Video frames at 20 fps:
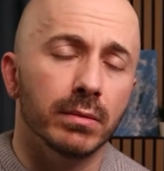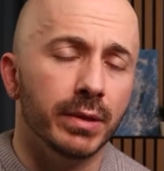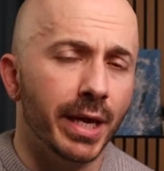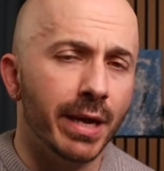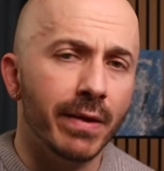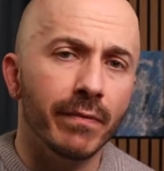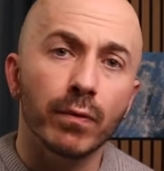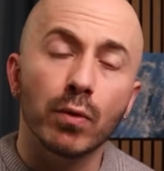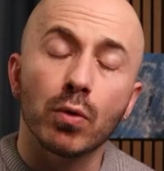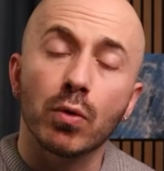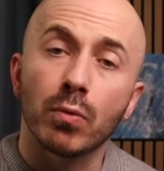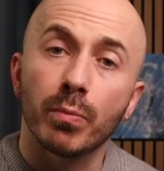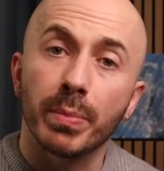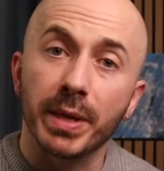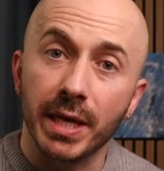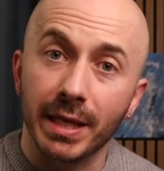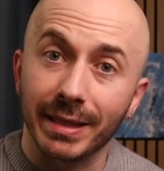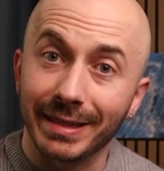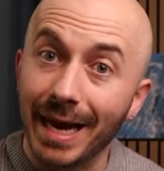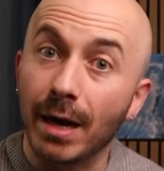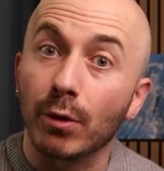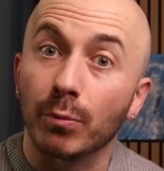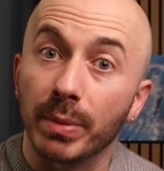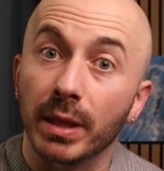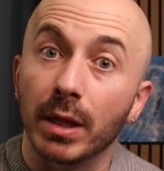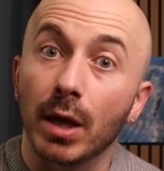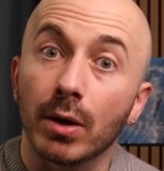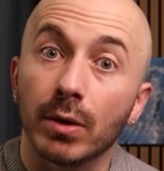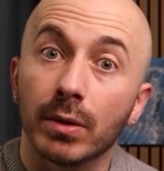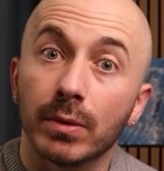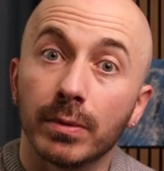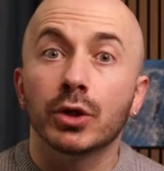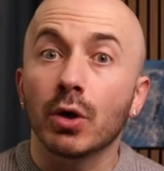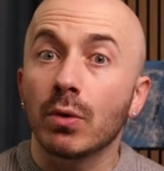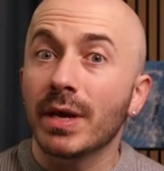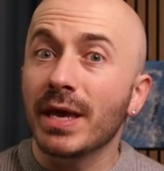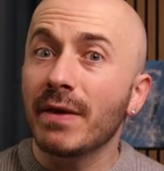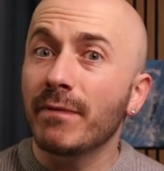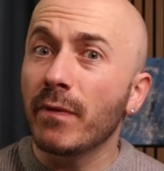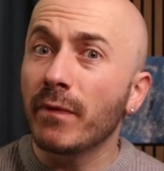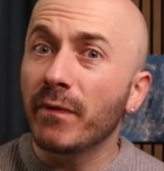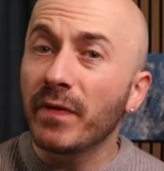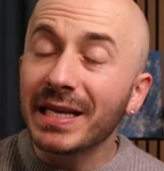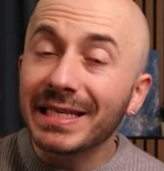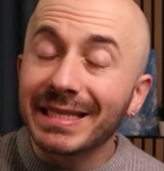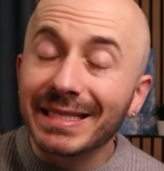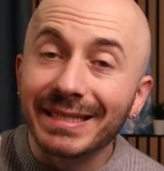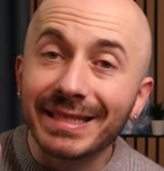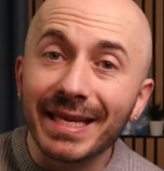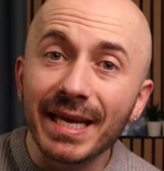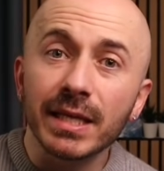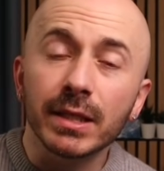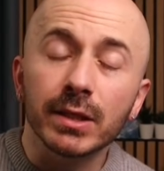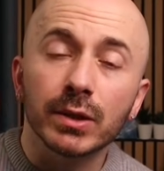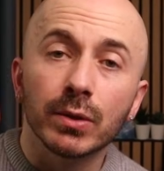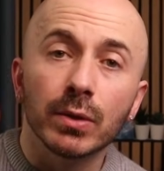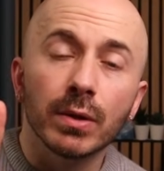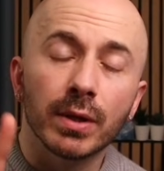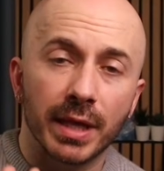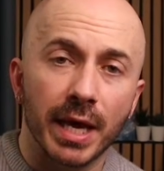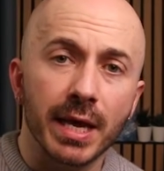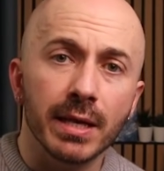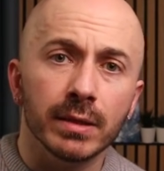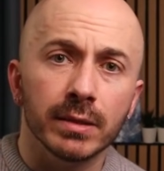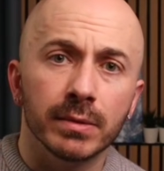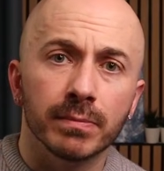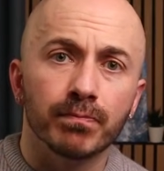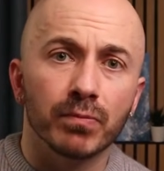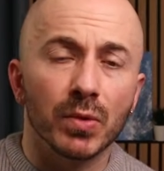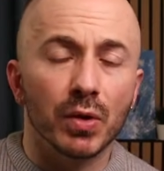The info will be down below. So if you fix these two things,